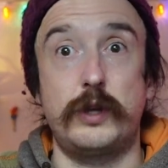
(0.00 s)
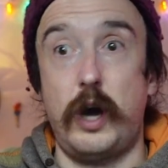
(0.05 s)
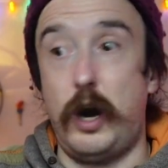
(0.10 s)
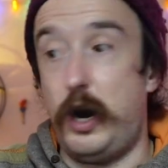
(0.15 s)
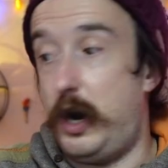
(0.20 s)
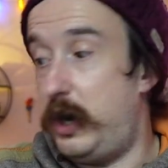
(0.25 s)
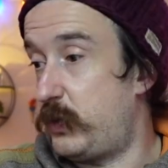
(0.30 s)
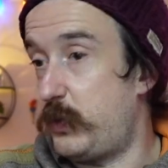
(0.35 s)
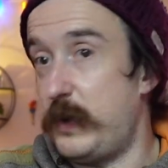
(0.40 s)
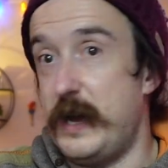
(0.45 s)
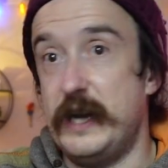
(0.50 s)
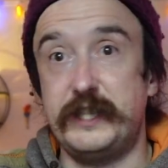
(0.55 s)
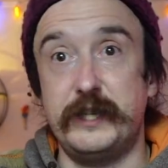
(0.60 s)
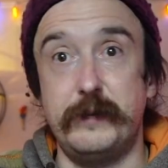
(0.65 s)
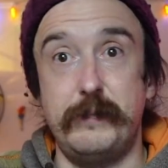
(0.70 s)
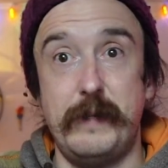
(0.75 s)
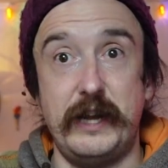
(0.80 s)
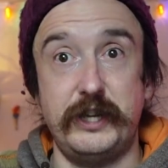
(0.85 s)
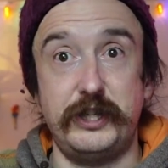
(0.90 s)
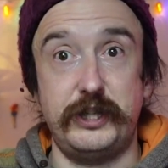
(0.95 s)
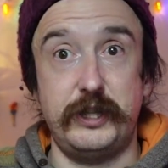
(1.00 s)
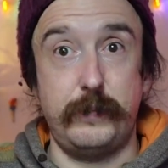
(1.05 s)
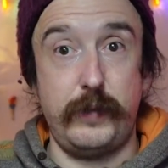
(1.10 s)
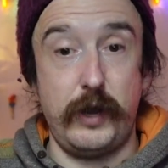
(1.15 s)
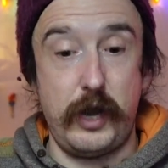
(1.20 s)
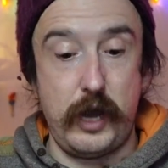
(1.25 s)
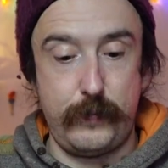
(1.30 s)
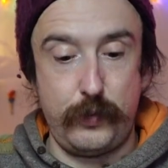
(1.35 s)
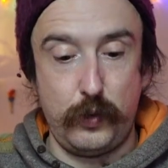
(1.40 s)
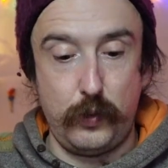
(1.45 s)
hardware to match the
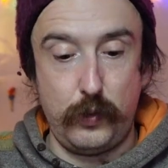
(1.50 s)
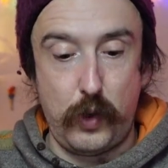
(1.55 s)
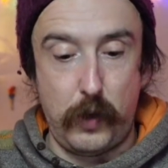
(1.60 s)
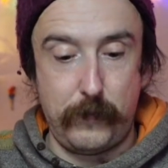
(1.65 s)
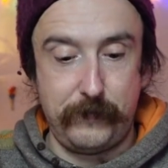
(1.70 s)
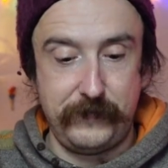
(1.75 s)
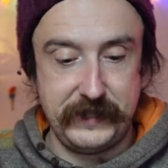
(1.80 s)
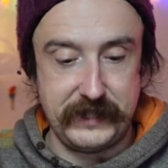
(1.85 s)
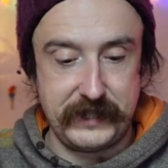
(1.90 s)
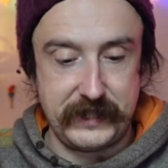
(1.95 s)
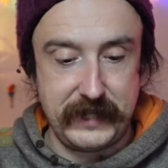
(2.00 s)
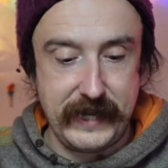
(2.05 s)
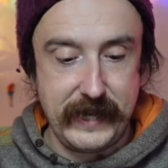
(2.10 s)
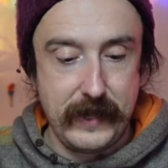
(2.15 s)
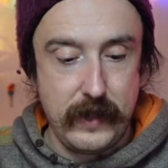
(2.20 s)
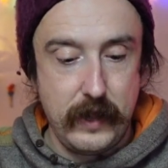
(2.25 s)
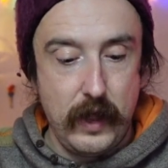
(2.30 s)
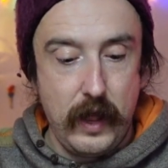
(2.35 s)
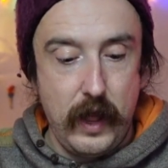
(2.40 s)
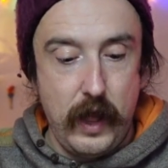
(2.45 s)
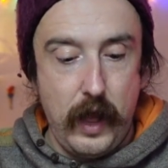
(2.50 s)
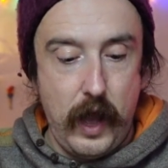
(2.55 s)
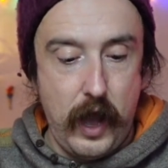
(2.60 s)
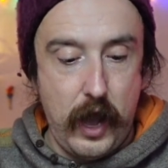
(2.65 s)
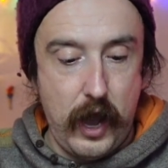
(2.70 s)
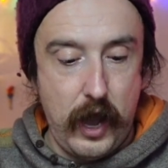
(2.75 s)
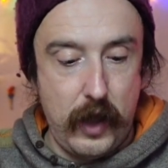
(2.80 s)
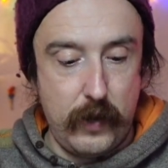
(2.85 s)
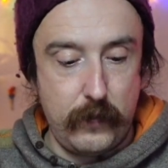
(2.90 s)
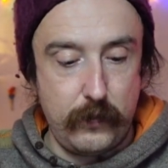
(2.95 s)
purple, obviously.
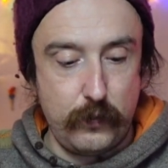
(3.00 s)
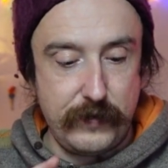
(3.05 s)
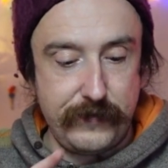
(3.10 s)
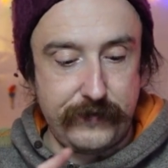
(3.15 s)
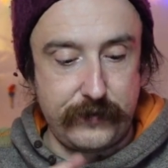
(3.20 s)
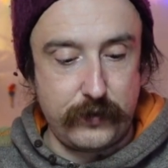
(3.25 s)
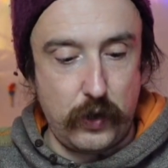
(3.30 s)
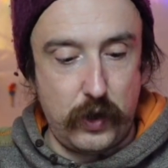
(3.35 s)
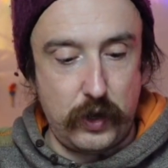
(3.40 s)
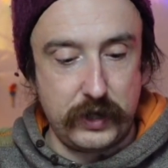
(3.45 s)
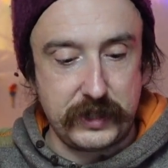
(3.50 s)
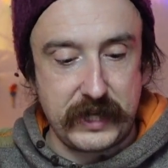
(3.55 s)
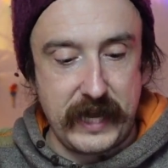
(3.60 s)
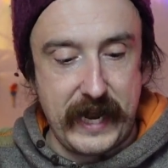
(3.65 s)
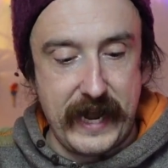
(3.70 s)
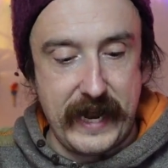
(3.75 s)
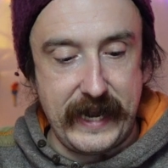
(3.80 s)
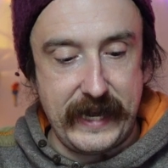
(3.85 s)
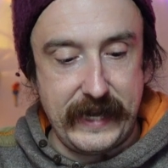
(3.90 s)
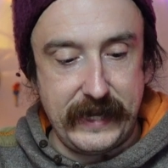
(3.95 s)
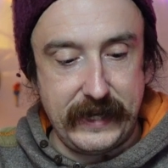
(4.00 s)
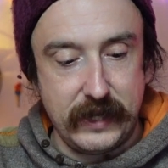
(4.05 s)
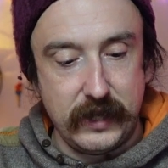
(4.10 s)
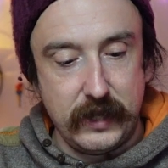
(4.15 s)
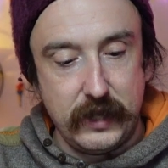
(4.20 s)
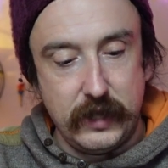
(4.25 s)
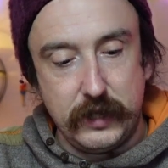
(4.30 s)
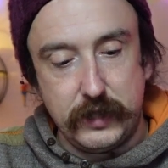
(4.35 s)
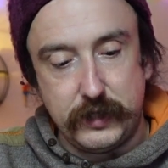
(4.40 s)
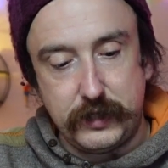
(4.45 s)
Um, we've got a
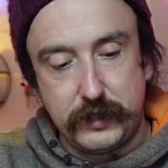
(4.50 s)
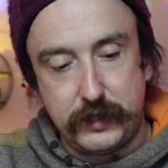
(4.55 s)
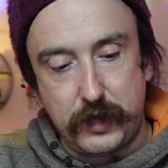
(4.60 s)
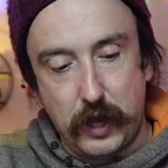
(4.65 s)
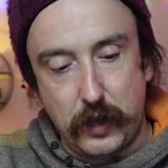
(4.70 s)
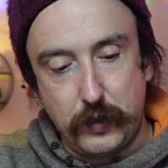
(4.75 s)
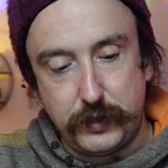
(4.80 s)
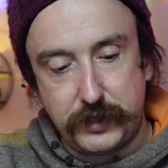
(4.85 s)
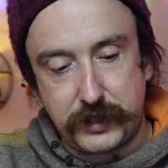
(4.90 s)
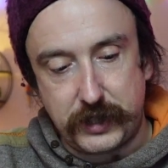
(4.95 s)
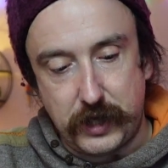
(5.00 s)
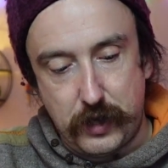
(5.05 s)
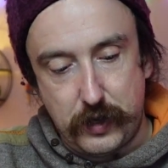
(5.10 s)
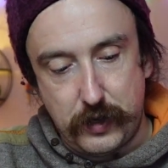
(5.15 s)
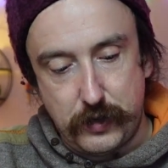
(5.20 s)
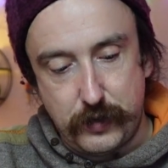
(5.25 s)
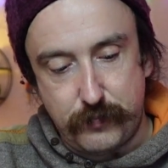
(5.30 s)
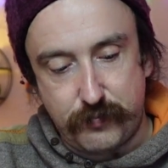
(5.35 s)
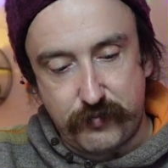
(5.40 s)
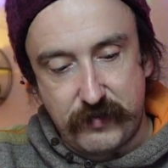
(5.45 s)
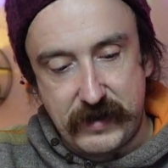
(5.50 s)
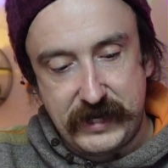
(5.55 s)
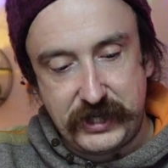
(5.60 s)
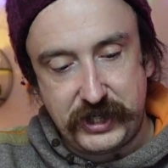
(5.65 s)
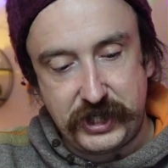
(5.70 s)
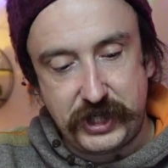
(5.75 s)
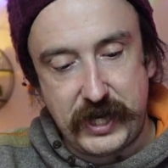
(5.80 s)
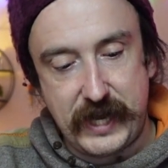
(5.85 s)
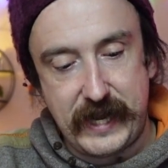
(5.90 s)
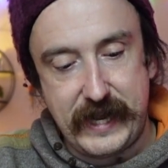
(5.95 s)
Gotoh
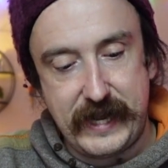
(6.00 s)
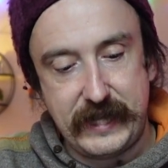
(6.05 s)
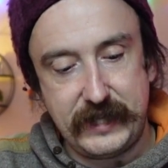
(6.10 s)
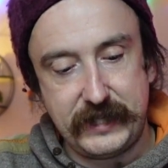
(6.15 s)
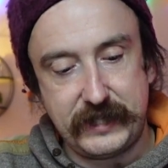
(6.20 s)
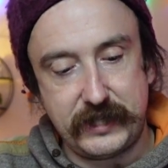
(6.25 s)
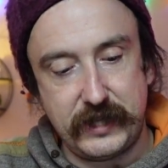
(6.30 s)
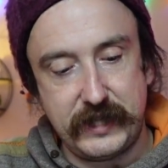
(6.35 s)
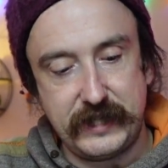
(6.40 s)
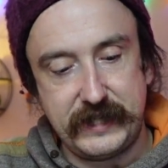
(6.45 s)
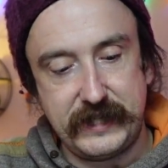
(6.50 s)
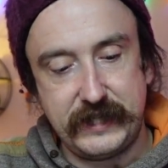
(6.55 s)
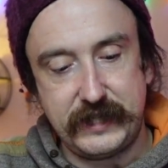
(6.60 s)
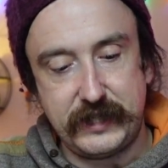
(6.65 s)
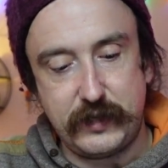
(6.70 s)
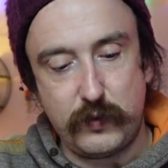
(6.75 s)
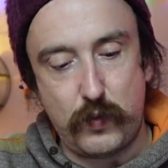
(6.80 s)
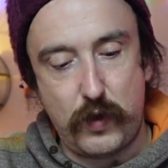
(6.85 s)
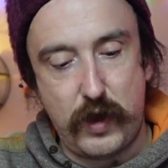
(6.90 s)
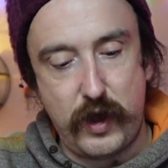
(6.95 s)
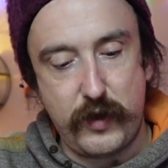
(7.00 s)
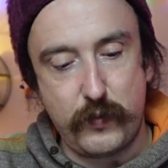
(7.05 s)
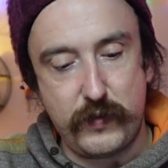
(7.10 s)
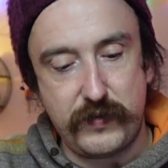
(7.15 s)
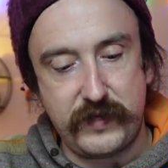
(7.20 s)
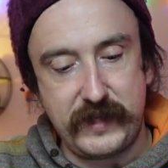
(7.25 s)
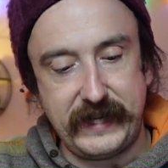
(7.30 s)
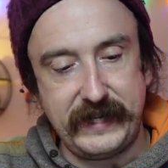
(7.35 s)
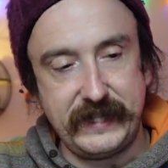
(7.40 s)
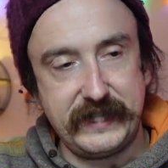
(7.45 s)
bridge here. So this is the one
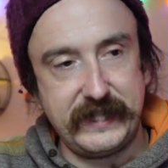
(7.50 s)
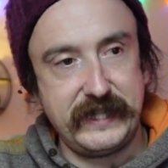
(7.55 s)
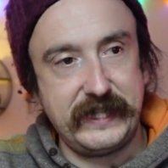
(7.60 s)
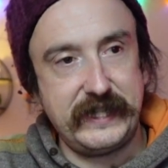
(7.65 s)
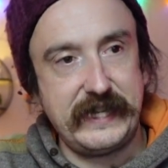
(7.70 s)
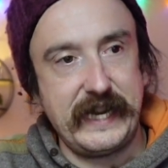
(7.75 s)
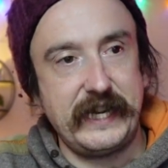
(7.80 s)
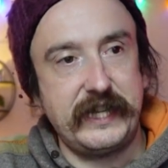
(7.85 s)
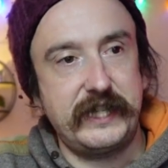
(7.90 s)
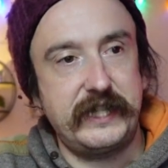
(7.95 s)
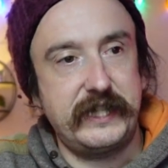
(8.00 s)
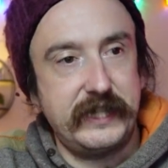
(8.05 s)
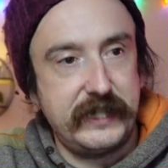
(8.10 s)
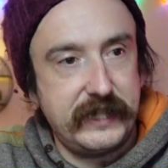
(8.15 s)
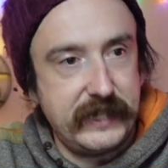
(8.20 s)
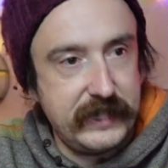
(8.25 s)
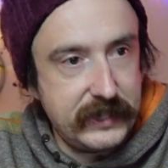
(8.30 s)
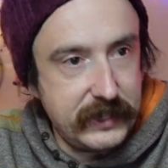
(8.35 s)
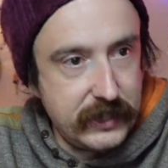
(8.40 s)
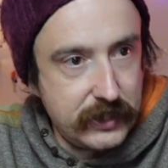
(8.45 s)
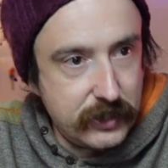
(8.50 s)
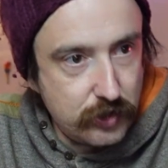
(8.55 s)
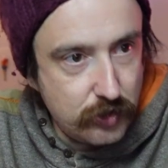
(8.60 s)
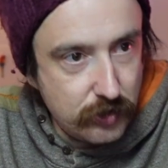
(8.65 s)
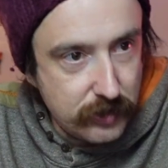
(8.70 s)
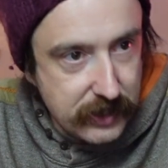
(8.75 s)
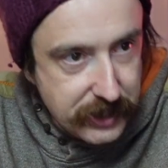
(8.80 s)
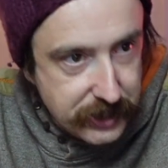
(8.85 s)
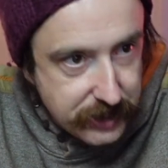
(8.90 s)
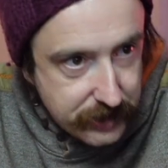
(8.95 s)
with the six, this is the
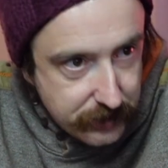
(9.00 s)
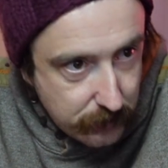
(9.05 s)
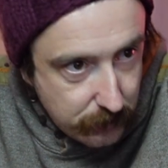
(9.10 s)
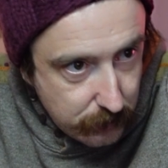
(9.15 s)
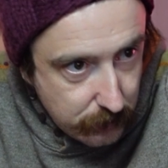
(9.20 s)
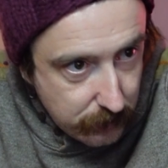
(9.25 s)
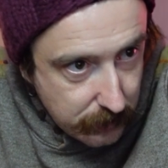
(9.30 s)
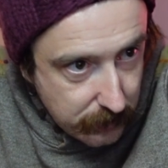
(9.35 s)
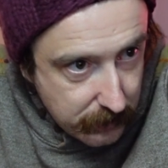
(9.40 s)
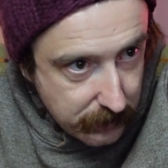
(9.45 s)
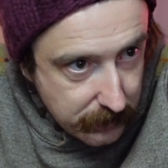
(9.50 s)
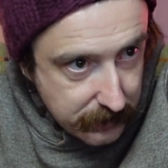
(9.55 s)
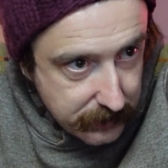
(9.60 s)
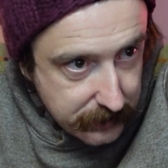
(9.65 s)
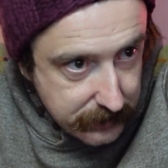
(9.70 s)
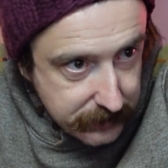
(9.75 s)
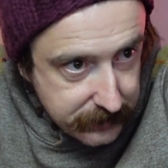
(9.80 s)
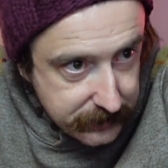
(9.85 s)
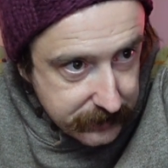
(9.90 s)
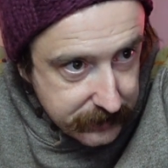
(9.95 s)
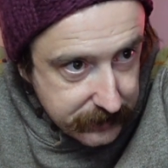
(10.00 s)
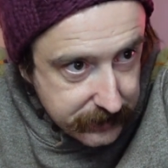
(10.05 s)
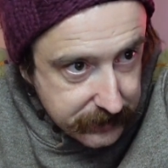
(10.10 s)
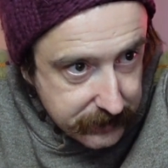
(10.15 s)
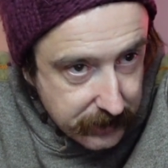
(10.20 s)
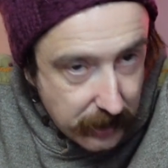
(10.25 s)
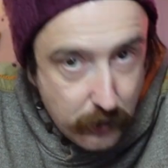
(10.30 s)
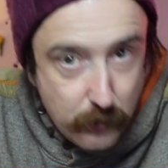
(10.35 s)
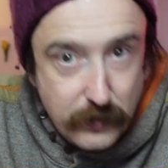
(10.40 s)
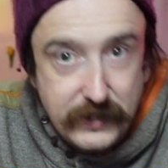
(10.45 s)
traditional.
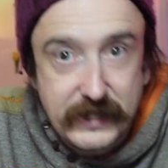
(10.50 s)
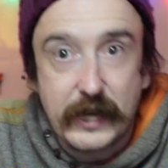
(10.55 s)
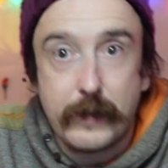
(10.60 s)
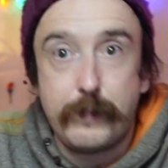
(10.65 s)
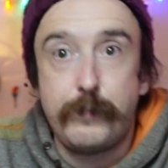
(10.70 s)
So we did a